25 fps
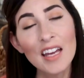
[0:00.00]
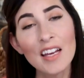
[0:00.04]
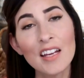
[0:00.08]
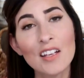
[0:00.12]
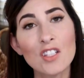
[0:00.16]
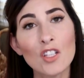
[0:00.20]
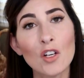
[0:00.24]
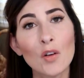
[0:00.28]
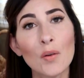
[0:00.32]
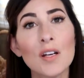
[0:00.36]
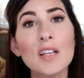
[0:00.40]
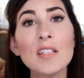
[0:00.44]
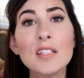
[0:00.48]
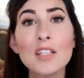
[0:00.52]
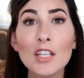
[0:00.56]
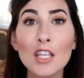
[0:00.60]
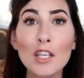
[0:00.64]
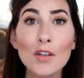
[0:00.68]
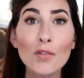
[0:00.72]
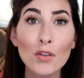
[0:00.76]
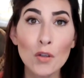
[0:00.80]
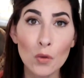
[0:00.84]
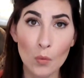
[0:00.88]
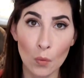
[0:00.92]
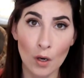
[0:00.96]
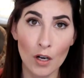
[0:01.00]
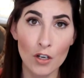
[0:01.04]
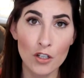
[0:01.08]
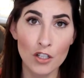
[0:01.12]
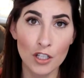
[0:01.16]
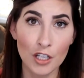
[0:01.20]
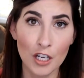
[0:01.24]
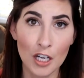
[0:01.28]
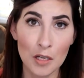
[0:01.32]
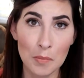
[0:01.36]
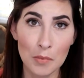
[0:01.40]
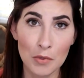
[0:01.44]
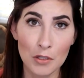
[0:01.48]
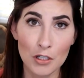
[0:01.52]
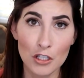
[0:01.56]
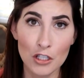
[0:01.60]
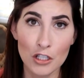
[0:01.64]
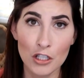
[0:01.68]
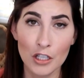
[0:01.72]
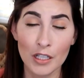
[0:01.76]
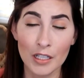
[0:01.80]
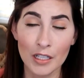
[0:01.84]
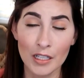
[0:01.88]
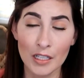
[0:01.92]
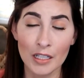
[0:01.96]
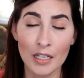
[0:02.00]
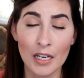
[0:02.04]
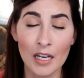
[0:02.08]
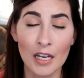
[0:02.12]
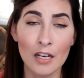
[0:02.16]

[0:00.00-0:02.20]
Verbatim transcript: As always, thank you for watching. I appreciate it.